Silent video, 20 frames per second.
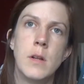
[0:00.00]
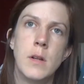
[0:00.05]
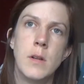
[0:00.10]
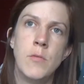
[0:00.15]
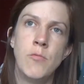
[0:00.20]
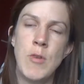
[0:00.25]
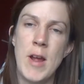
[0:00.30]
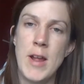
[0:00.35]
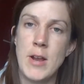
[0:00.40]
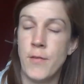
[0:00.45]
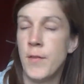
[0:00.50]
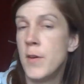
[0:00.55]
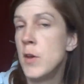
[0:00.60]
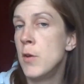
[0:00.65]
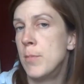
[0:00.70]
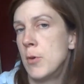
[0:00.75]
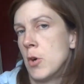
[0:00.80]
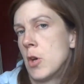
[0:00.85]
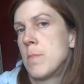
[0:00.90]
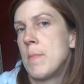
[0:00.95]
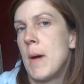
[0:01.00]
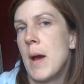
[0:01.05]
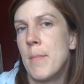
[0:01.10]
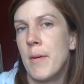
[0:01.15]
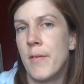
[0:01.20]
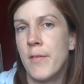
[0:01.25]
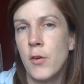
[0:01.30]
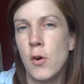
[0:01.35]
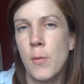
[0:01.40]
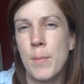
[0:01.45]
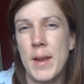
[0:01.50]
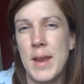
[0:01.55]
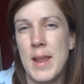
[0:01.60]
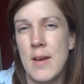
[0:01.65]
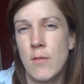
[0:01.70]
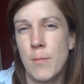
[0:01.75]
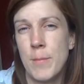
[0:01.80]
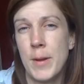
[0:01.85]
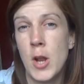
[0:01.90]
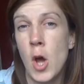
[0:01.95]
read a few books by before, but
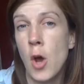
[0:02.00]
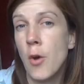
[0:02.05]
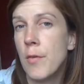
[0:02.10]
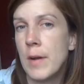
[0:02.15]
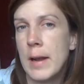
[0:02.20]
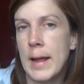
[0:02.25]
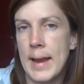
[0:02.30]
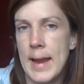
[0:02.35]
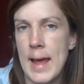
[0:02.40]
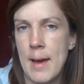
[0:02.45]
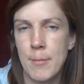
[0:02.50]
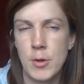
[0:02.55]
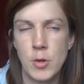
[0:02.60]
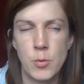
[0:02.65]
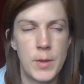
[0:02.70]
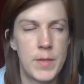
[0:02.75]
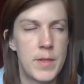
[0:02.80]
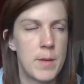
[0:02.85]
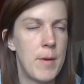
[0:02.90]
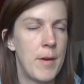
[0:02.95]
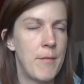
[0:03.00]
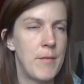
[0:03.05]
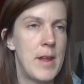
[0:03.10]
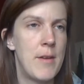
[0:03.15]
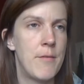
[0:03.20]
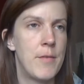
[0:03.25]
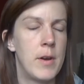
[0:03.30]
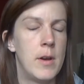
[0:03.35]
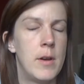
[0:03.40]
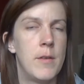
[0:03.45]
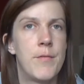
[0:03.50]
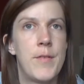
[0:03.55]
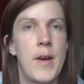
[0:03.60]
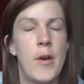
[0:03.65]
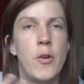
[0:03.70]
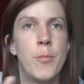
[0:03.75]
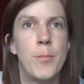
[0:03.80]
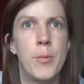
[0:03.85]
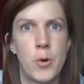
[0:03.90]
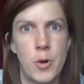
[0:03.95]
never been overly enamoured with them. I've never
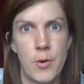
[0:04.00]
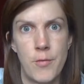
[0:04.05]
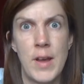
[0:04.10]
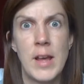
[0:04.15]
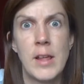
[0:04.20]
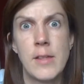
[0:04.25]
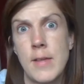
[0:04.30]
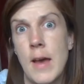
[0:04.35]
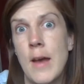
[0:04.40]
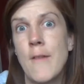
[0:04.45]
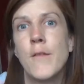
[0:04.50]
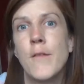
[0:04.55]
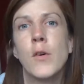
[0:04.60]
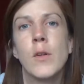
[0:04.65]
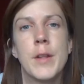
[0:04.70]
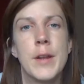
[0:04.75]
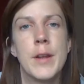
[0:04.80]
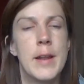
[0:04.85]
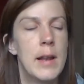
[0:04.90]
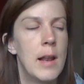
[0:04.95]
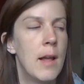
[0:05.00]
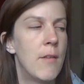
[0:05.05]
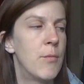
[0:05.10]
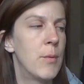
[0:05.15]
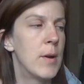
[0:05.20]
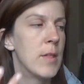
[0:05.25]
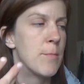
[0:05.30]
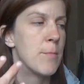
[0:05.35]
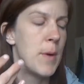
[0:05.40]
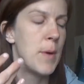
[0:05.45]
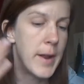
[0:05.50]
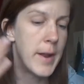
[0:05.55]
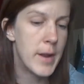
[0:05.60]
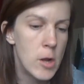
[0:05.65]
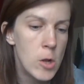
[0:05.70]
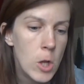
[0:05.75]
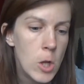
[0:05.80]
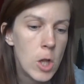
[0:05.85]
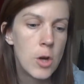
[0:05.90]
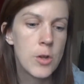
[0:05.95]
found a book of his that I've fallen in love with, but I
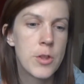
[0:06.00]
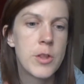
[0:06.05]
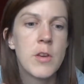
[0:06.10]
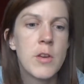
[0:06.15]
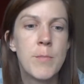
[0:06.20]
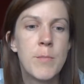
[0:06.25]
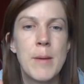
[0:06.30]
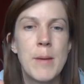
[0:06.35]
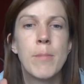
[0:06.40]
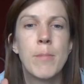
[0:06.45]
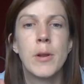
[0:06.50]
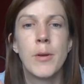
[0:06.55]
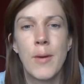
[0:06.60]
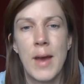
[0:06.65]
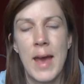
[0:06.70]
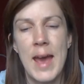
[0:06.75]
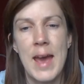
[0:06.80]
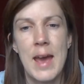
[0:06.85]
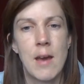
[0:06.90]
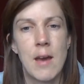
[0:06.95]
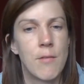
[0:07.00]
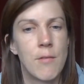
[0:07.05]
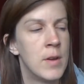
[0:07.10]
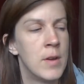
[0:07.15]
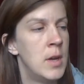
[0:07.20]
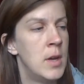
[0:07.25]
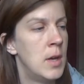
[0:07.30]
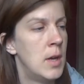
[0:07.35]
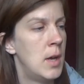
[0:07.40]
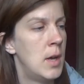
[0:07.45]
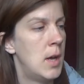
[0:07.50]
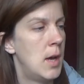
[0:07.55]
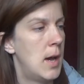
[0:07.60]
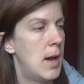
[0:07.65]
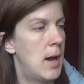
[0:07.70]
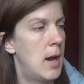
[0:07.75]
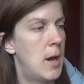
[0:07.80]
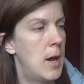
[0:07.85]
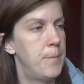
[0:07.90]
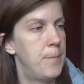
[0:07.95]
know lots of people who have.
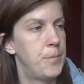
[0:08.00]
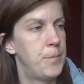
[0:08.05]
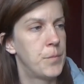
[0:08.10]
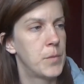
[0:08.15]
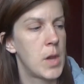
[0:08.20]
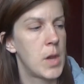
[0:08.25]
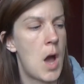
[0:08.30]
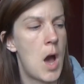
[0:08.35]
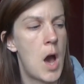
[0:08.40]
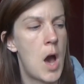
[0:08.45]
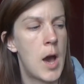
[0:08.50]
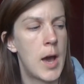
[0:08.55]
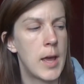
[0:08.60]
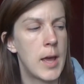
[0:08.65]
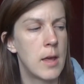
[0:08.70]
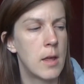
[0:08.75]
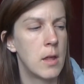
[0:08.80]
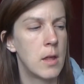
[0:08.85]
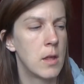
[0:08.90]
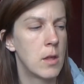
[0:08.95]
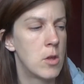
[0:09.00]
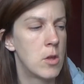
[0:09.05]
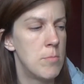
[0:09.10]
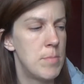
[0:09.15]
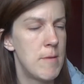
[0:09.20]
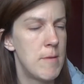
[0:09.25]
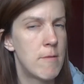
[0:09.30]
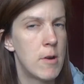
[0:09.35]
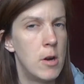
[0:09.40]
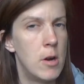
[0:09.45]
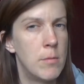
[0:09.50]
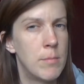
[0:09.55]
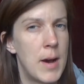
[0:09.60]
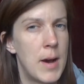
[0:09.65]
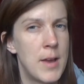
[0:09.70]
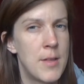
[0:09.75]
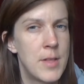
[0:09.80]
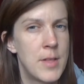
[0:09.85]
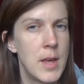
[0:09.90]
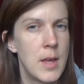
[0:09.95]
I could be wrong, but
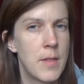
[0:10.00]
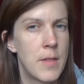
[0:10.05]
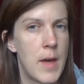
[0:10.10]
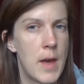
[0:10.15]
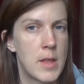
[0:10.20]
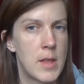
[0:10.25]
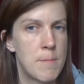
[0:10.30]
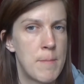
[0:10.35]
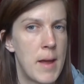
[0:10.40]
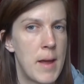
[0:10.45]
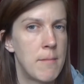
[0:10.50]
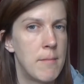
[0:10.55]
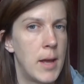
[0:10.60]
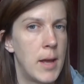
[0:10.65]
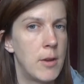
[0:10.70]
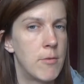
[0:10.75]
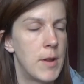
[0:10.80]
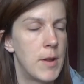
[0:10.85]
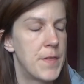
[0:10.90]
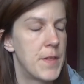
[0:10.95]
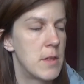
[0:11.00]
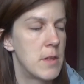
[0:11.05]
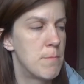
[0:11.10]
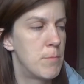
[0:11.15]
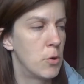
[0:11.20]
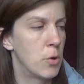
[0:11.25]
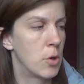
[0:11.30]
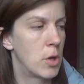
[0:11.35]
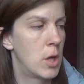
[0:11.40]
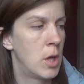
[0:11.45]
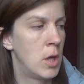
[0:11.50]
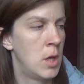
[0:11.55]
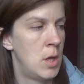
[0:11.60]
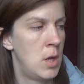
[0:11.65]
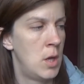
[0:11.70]
I think that Spanmaid read this book